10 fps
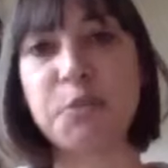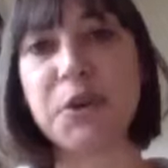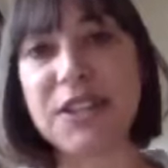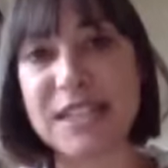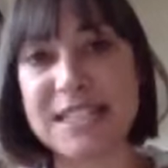
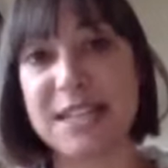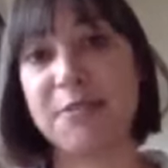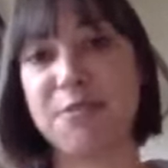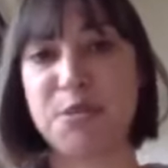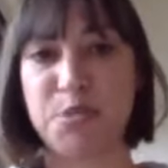more than is
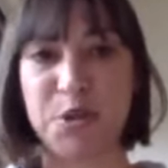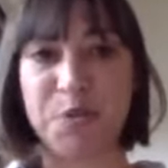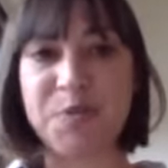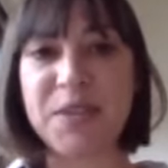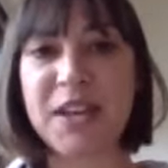comfortable.
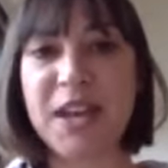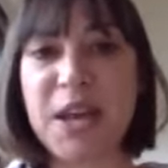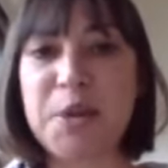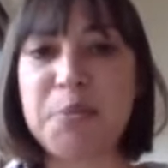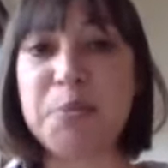
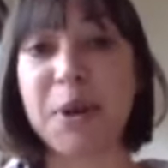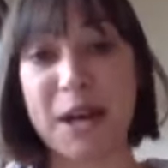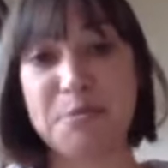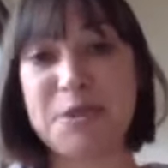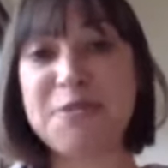
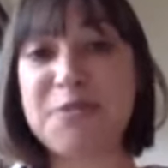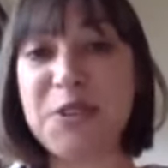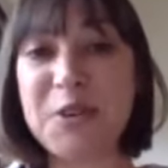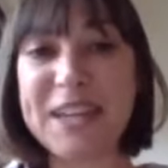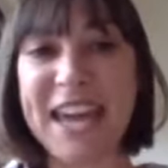But
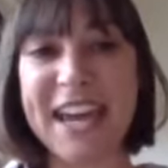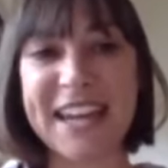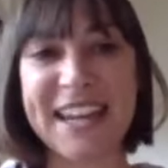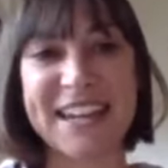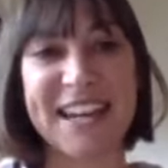before we
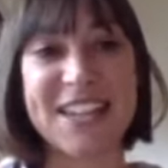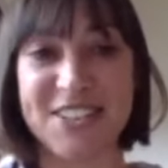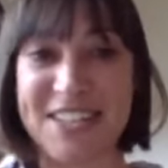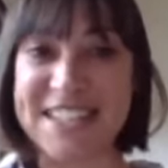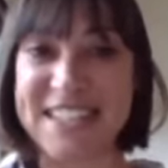can
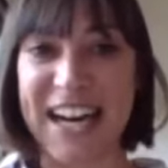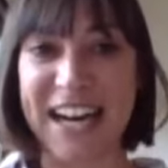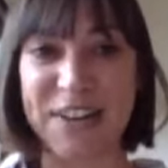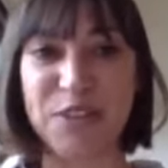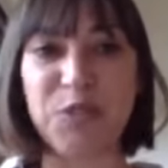address
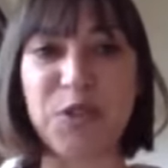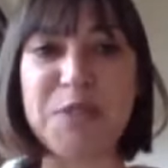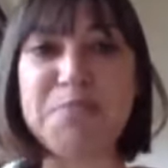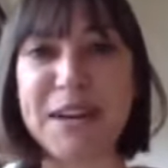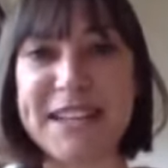that, we
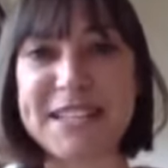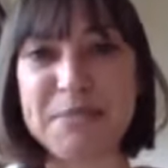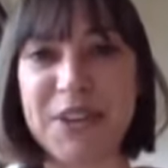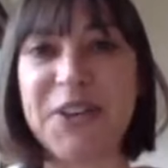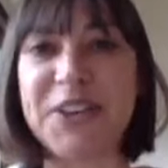must
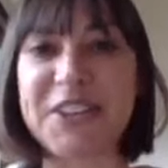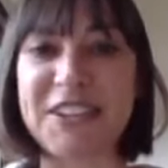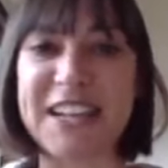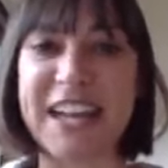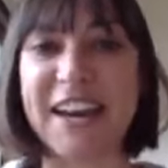be
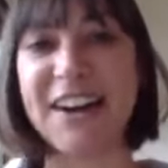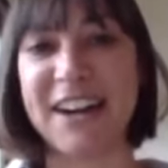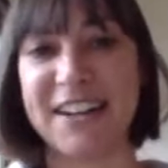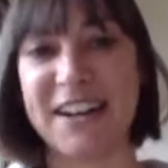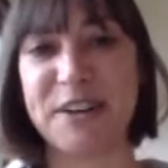honouring our
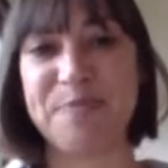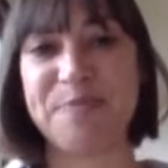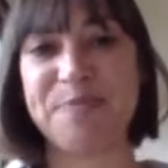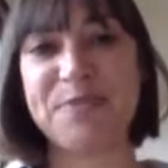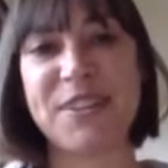hunger.
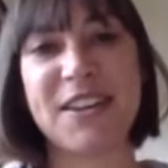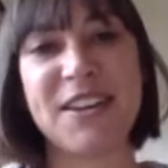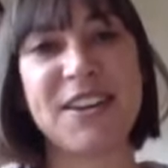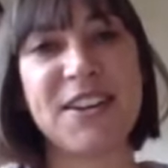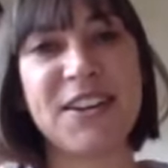
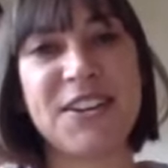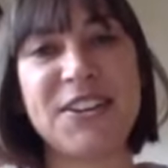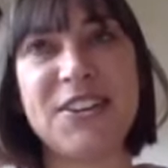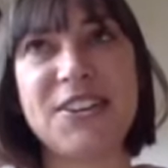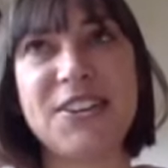
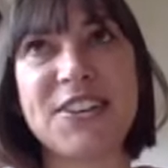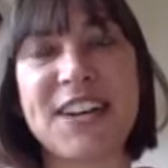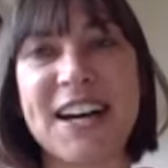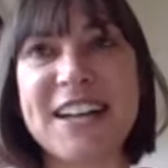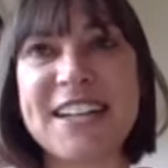You
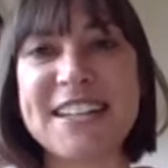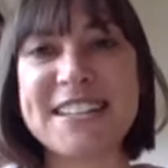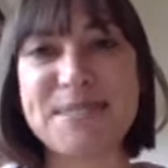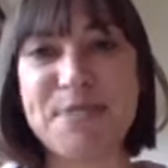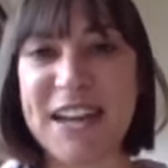can't
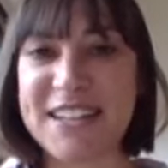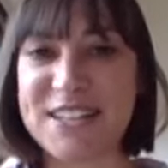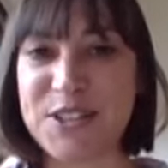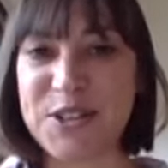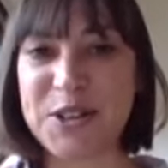
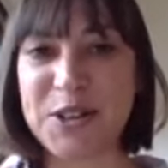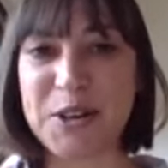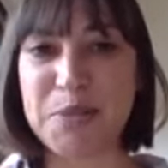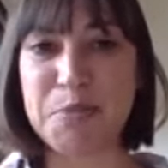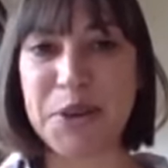expect
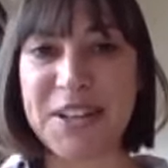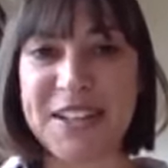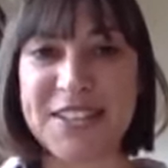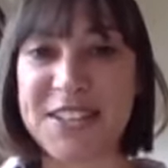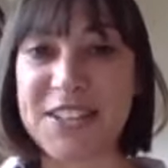your
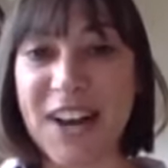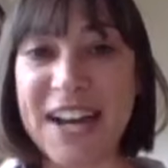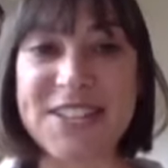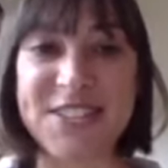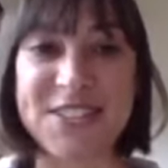body to
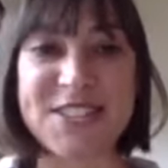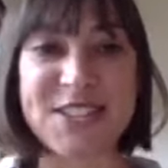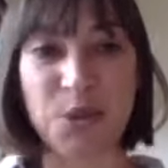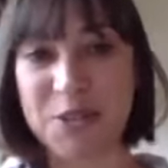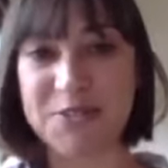guide you to
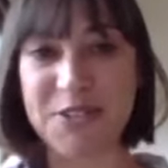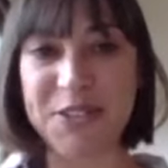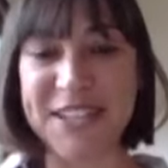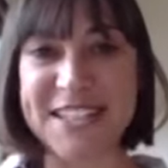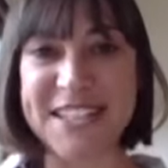stop at
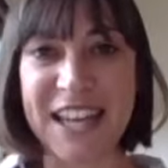fullness